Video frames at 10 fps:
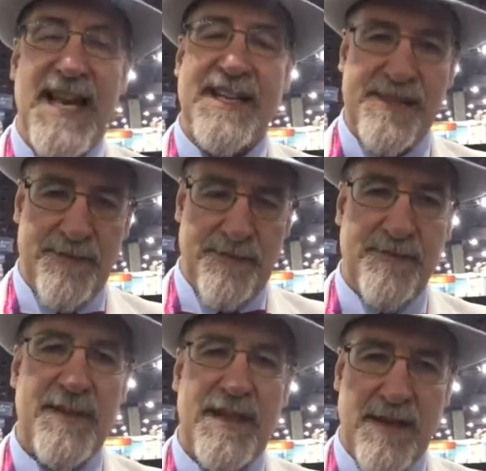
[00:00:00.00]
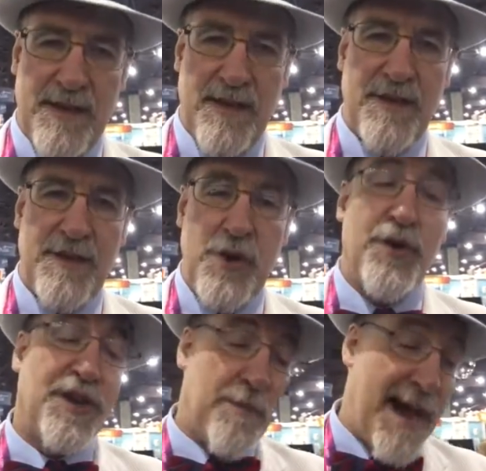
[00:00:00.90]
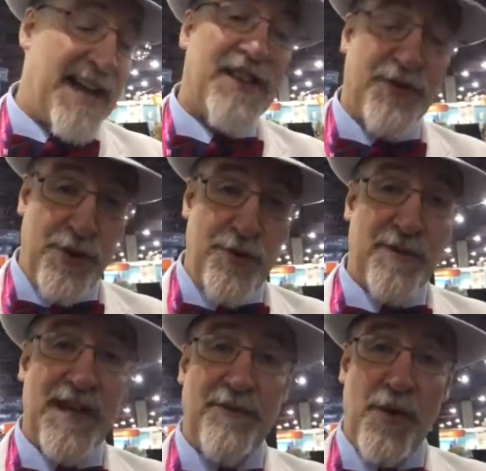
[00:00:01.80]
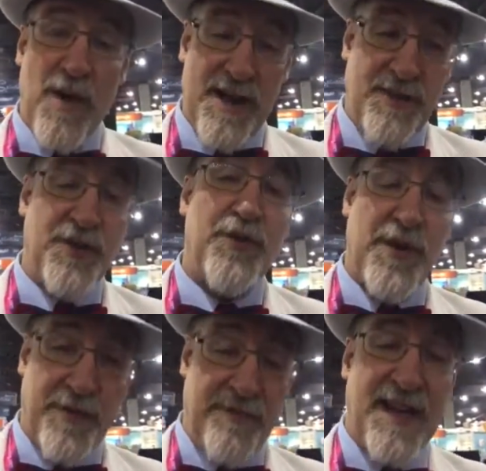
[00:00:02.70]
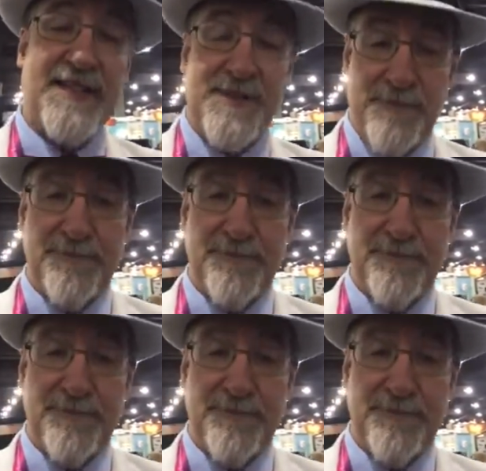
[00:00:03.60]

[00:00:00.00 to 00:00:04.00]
Yes. You could combine the two if you wanted to do different effects.